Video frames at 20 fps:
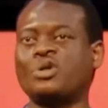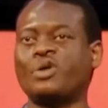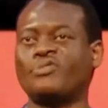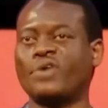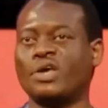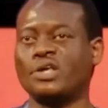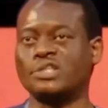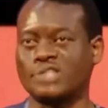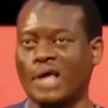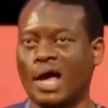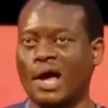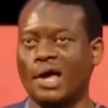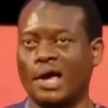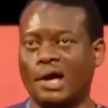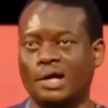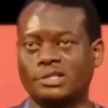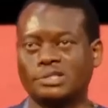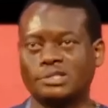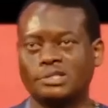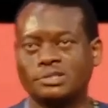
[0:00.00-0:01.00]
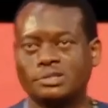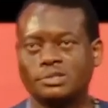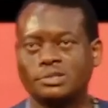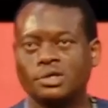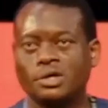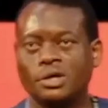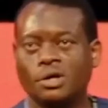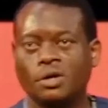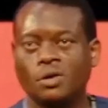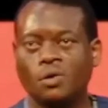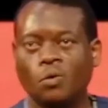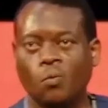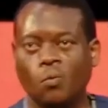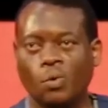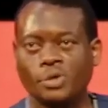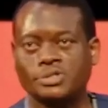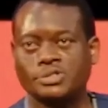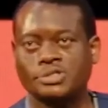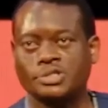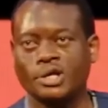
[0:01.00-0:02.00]
of Isaiah,
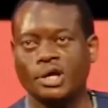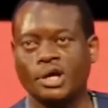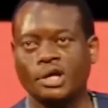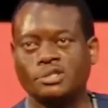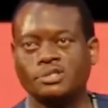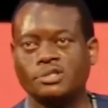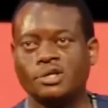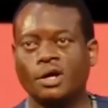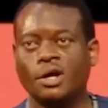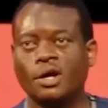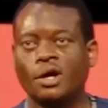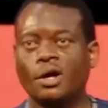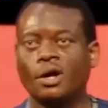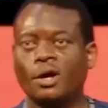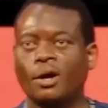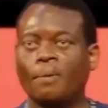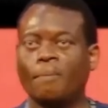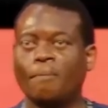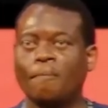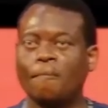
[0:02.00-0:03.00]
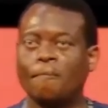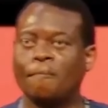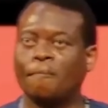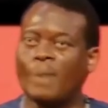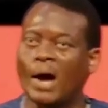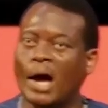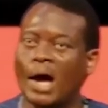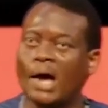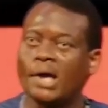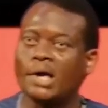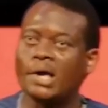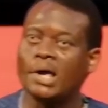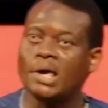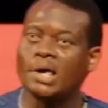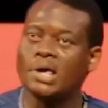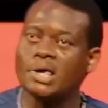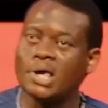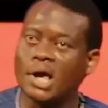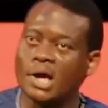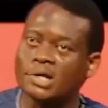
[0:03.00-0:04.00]
which said, By
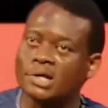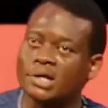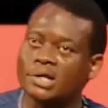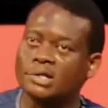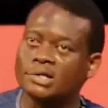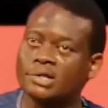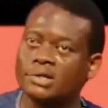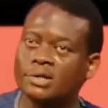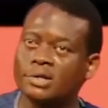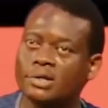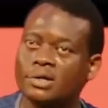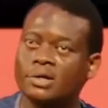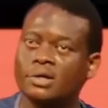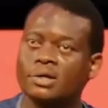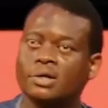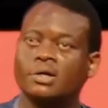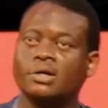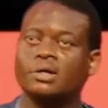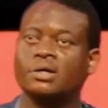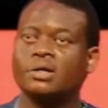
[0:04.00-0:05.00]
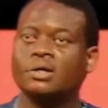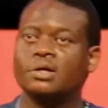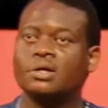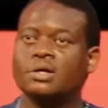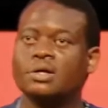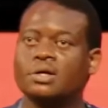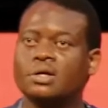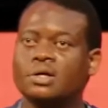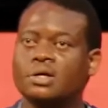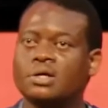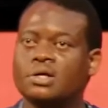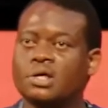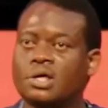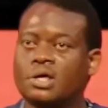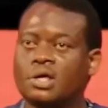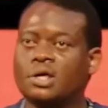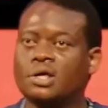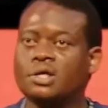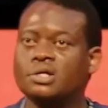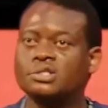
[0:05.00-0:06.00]
hearing
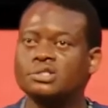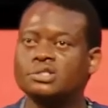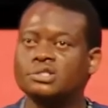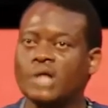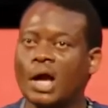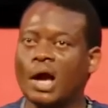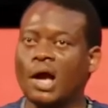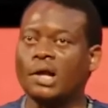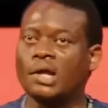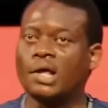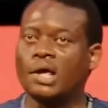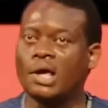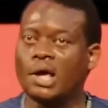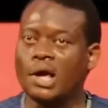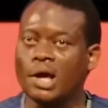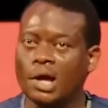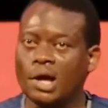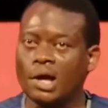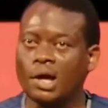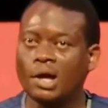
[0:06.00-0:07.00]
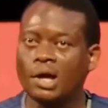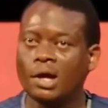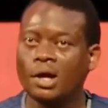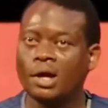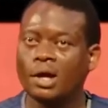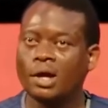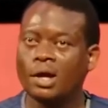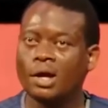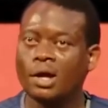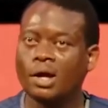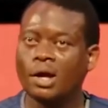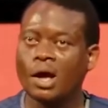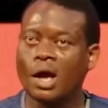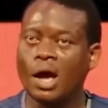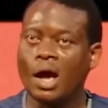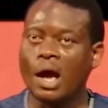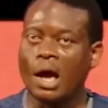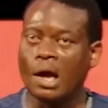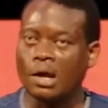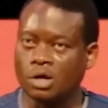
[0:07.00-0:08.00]
ye shall hear
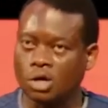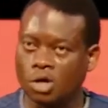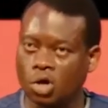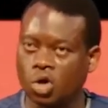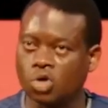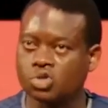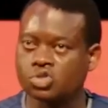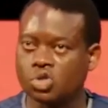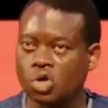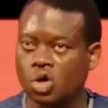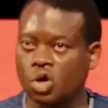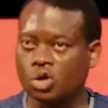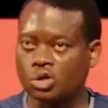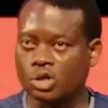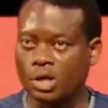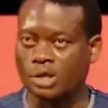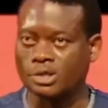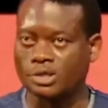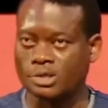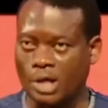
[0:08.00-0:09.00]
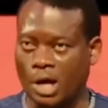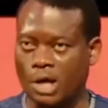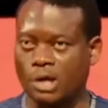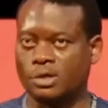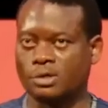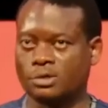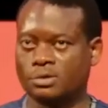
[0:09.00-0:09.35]
and not understand,